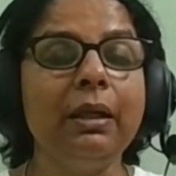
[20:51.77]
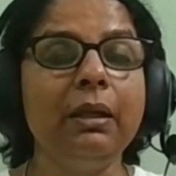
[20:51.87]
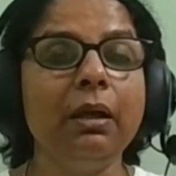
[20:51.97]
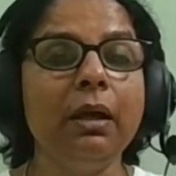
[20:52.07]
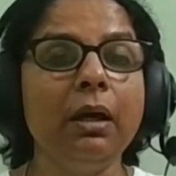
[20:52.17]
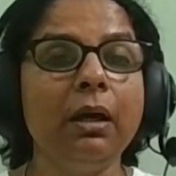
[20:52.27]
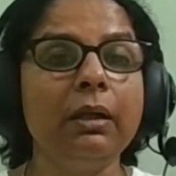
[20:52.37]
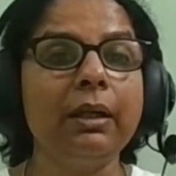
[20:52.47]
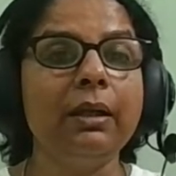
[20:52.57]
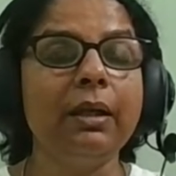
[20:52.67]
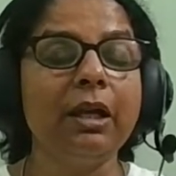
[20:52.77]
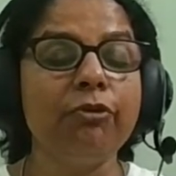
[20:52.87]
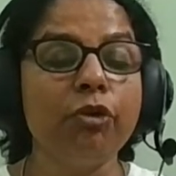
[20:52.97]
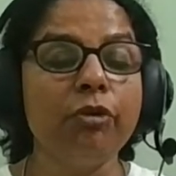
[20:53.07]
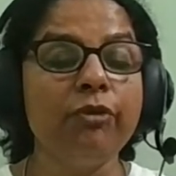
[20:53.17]
in the heart and the
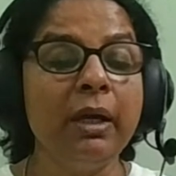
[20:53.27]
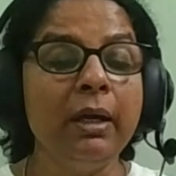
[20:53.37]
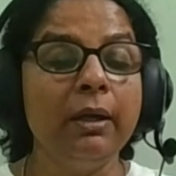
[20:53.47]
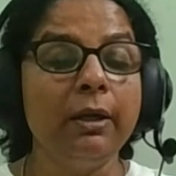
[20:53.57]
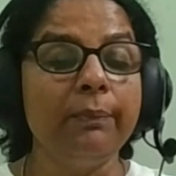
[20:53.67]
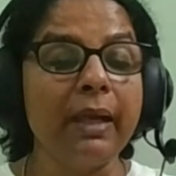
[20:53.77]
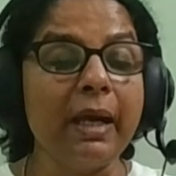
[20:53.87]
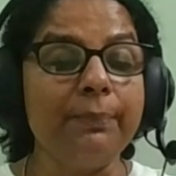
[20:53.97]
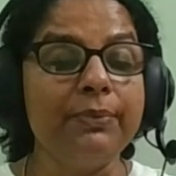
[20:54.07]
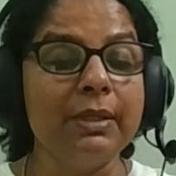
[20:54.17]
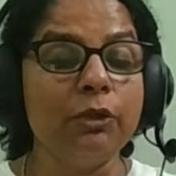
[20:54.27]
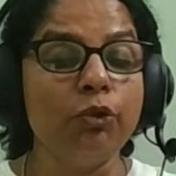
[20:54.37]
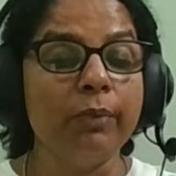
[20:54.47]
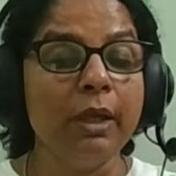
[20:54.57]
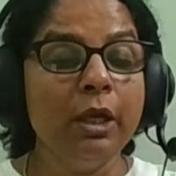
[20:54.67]
life of um, Absalom.